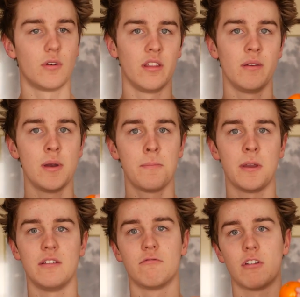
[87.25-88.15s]
one of them up,
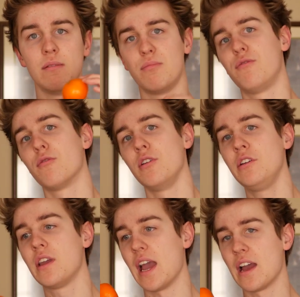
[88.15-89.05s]
and right before
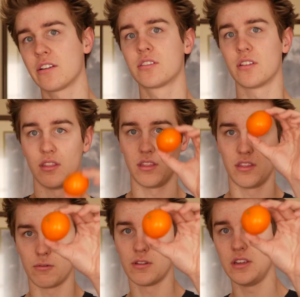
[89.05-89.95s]
you catch
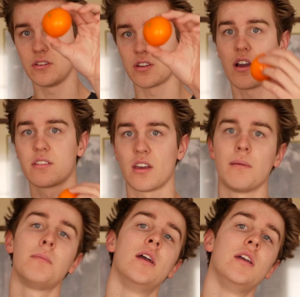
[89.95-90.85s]
the one that you toss
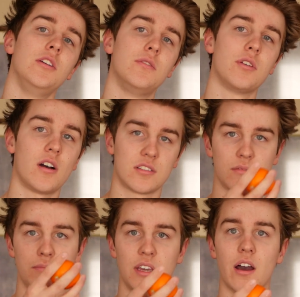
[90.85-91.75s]
up
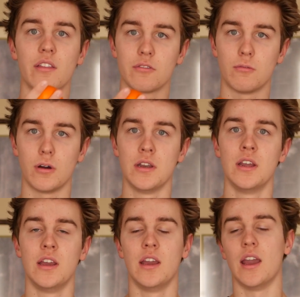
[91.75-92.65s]
the other one,
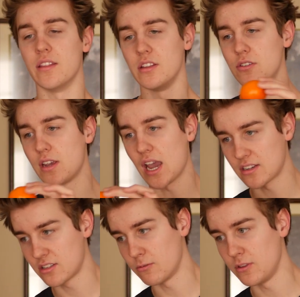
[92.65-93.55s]
and then you
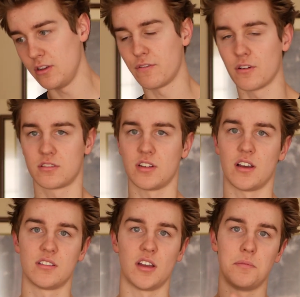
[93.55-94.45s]
catch the one that you first
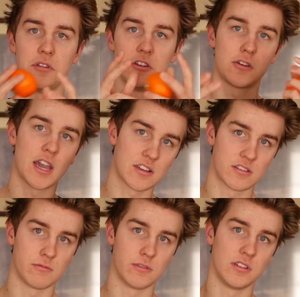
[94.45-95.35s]
tossed up, and then you
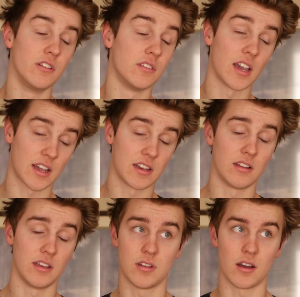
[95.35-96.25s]
catch the one that you
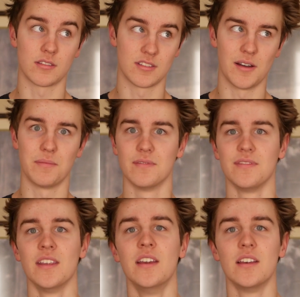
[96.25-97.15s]
secondly tossed up.
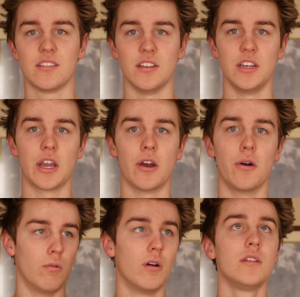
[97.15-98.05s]
So you
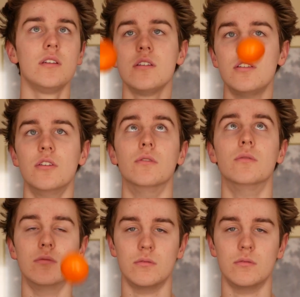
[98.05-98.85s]
go 1, 2,